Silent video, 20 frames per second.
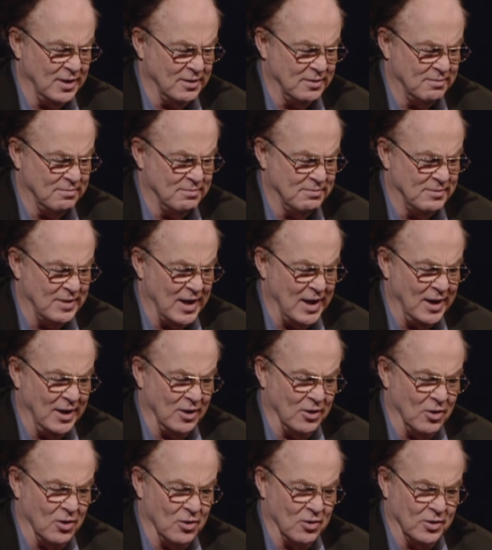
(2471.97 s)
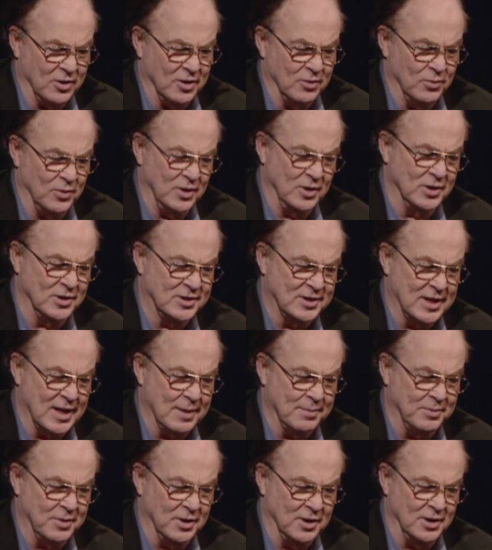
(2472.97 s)
like dialogue, and we
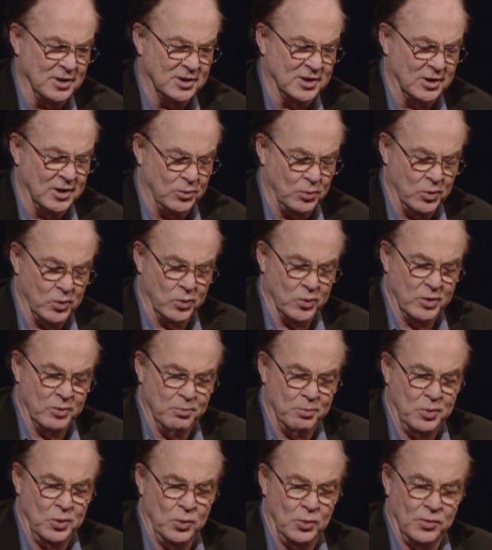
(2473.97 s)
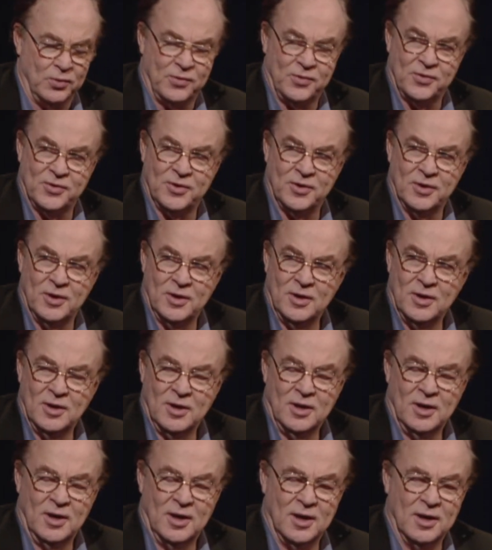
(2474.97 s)
stopped and listened, and we were in booths.
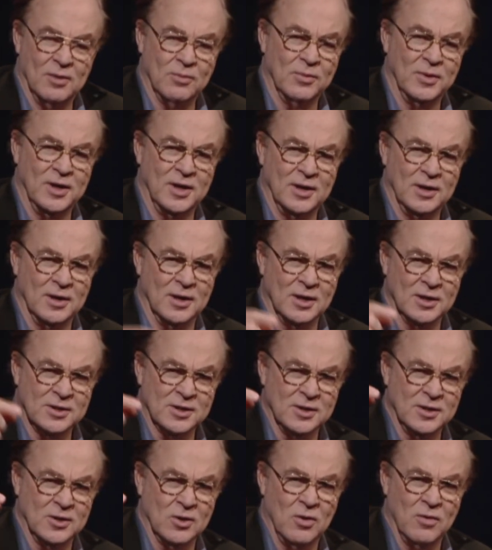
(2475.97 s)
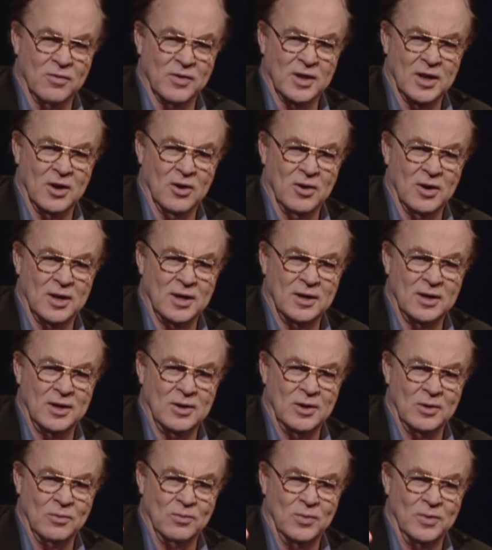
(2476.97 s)
And we listened over there, and
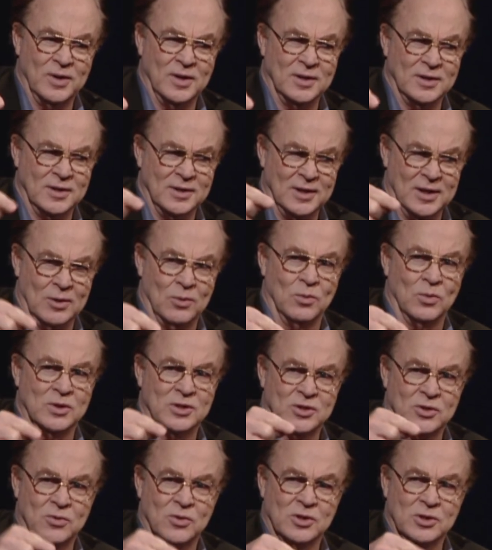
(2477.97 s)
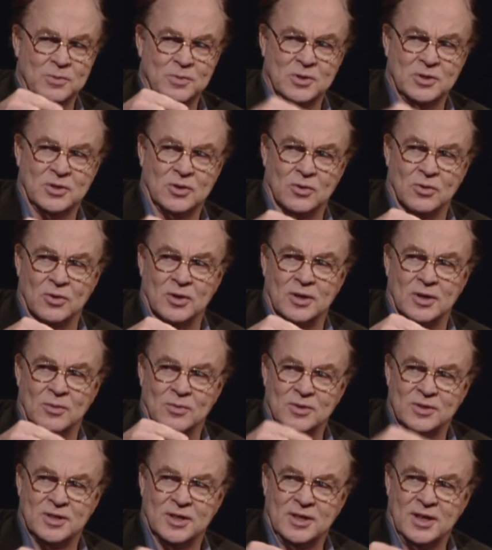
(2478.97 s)
it, we, it was Christmas Story.
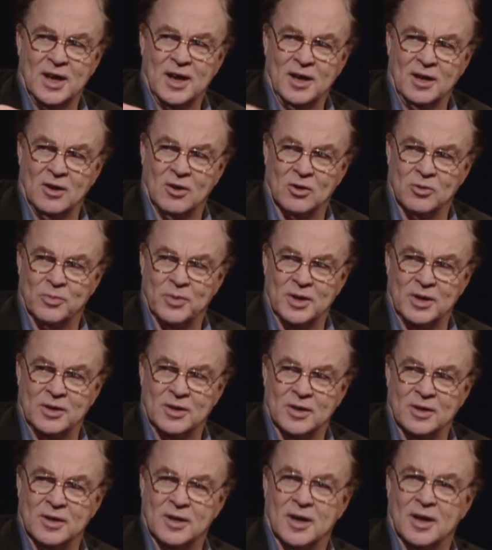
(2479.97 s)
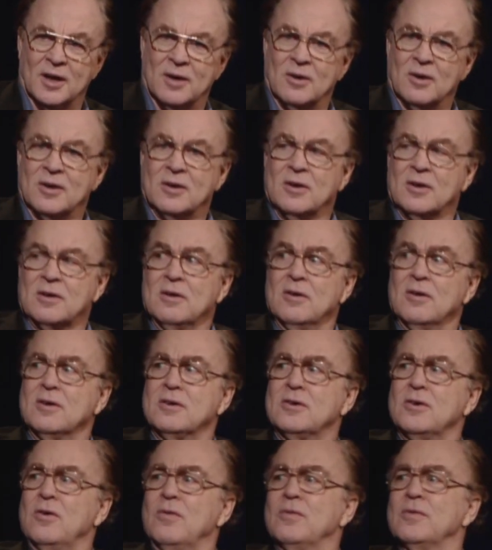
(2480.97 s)
It was the dialogue being done. I
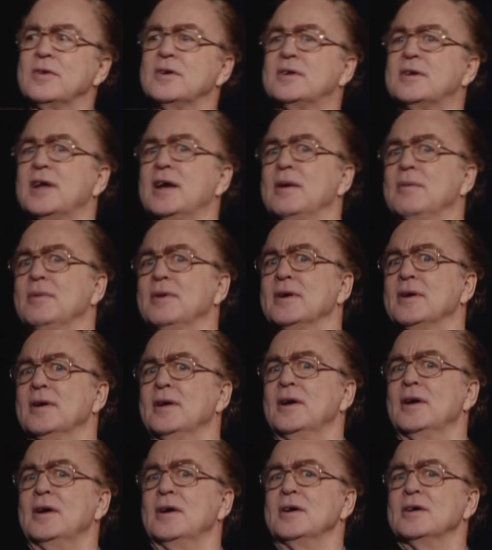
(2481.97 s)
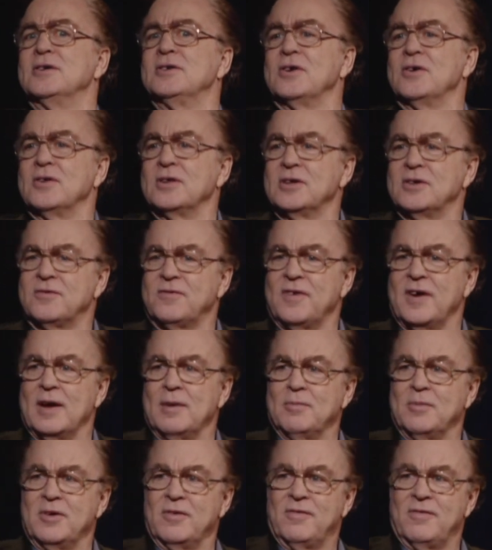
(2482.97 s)
looked over the table, saw this
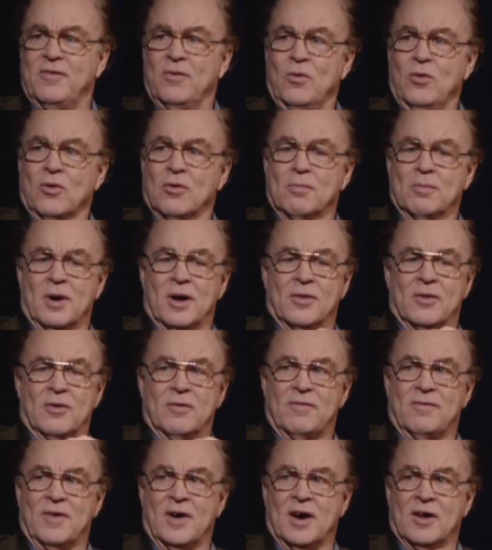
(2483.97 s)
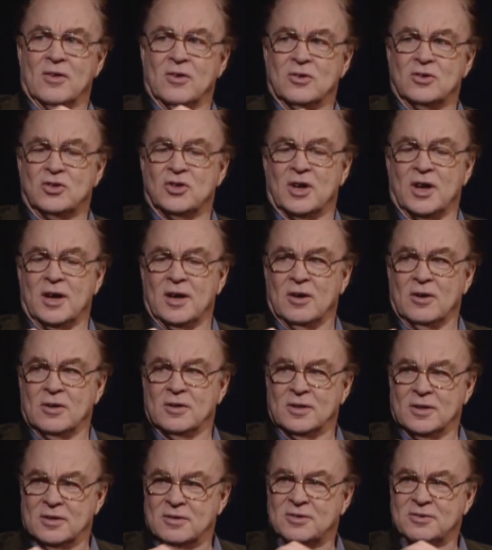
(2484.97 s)
family four, mother, father,
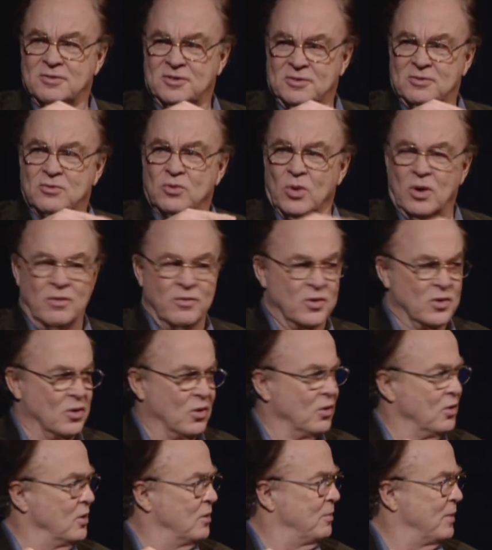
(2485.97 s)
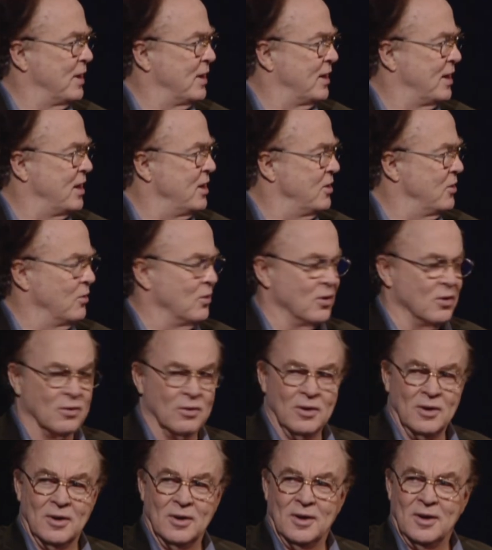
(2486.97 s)
child, a twelve-year-old, about an
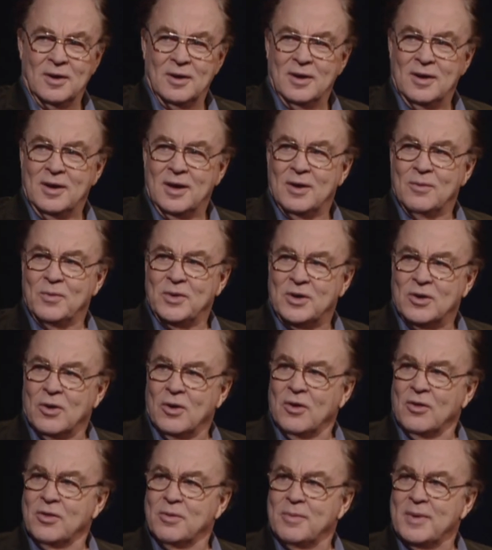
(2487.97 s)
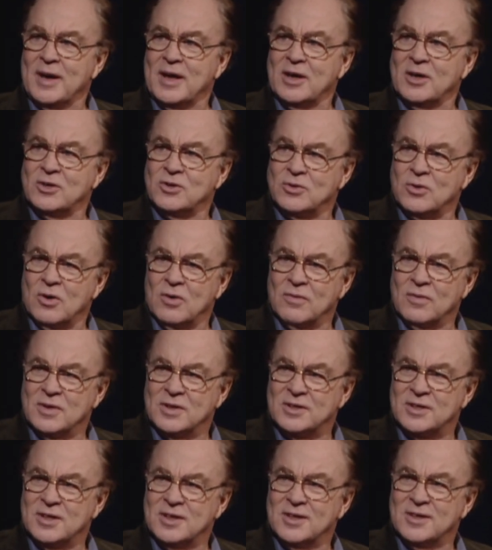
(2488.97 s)
eight-year-old. And we called the manager
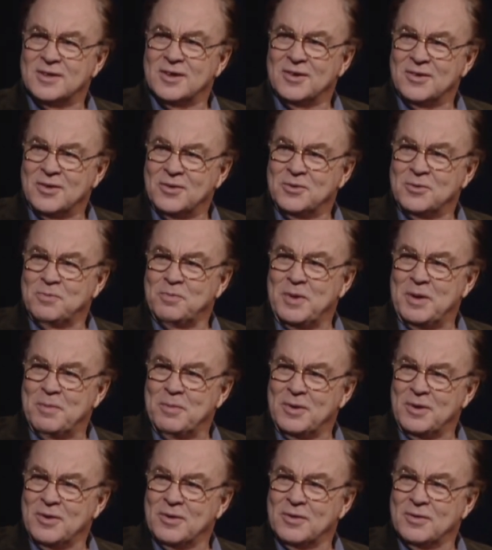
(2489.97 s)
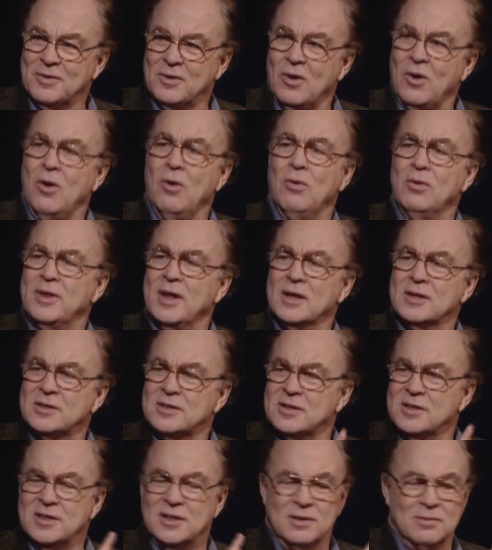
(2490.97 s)
over and said, those people are, oh,
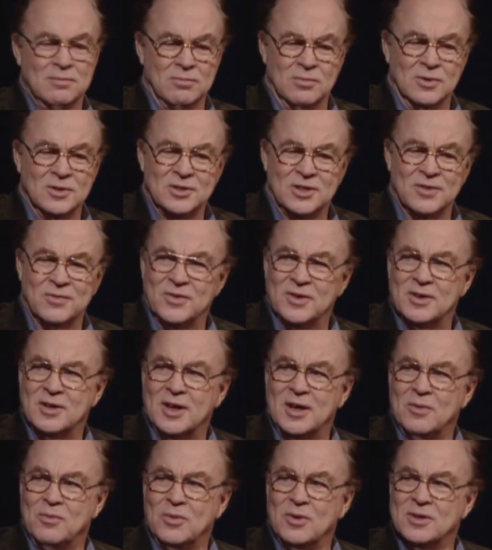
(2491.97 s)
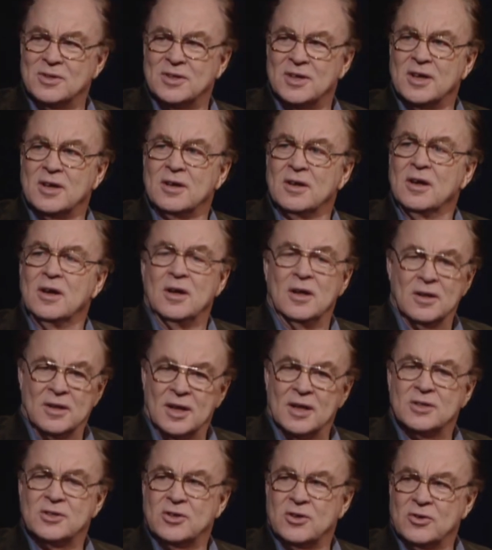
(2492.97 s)
that's the, whichever their name was, they,
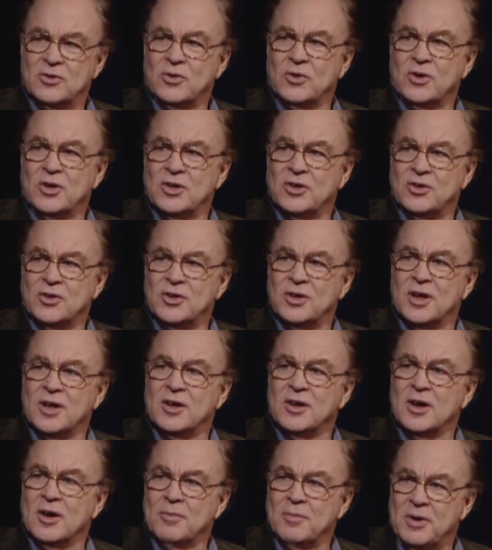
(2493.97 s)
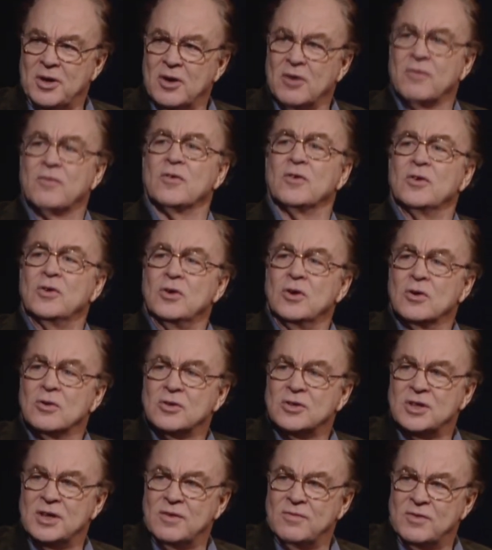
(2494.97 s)
that's their tradition. They come here for New
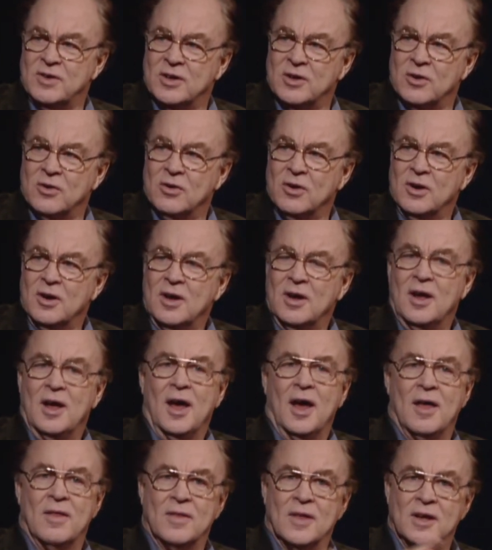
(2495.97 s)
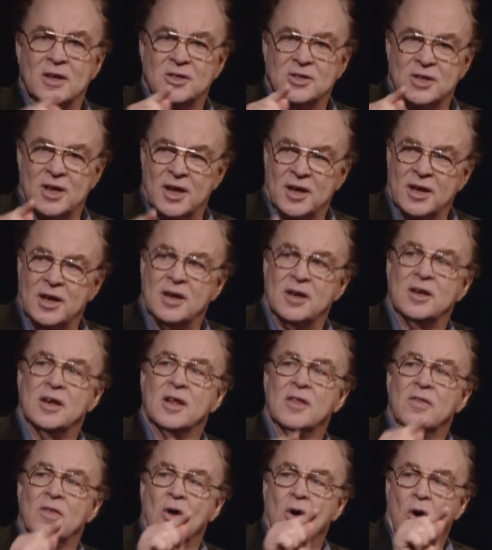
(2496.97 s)
Year's Eve dinner, and they sat and
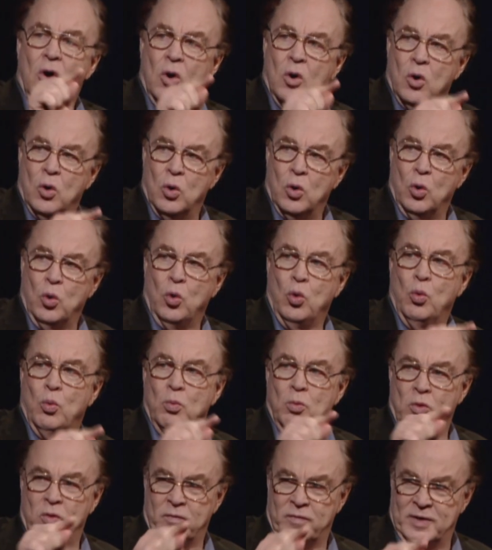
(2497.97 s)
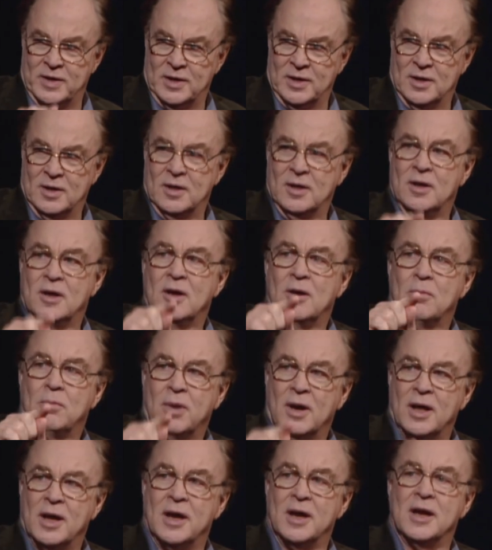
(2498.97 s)
did the whole movie,
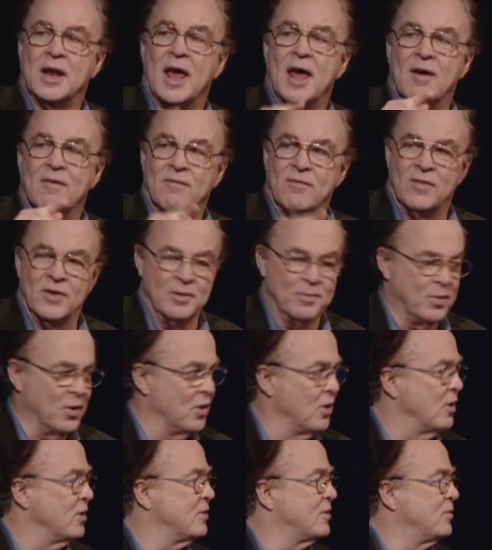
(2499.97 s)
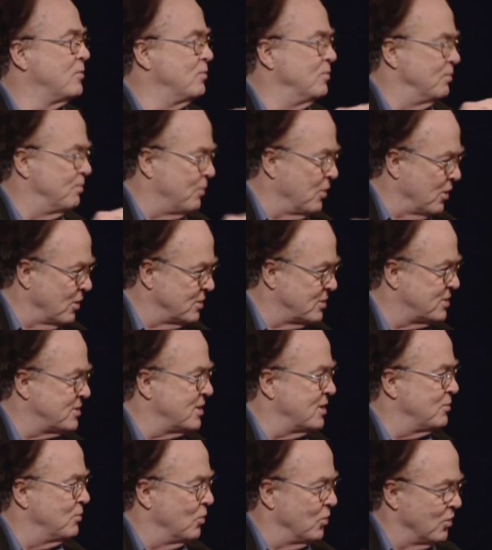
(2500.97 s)
played every part,
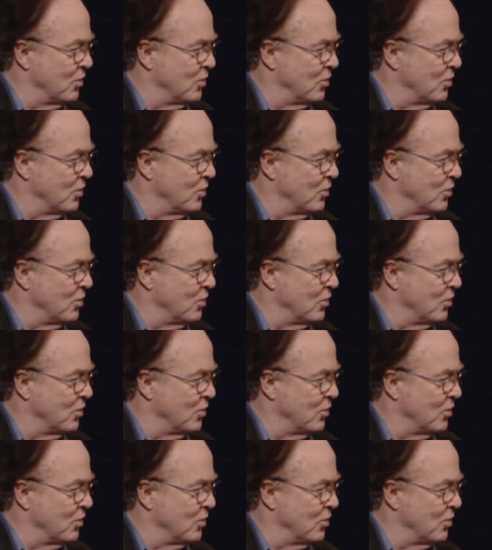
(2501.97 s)
parts that